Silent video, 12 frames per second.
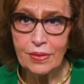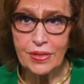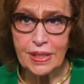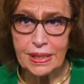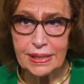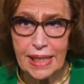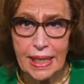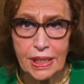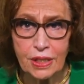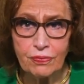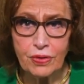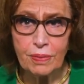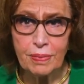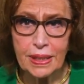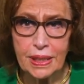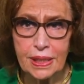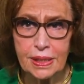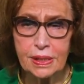the executive
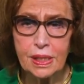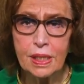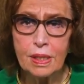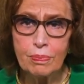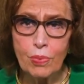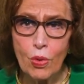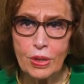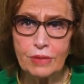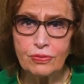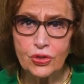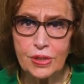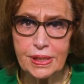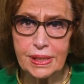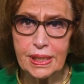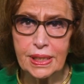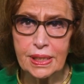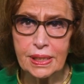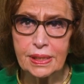committees, board of
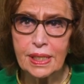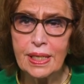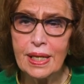trustees,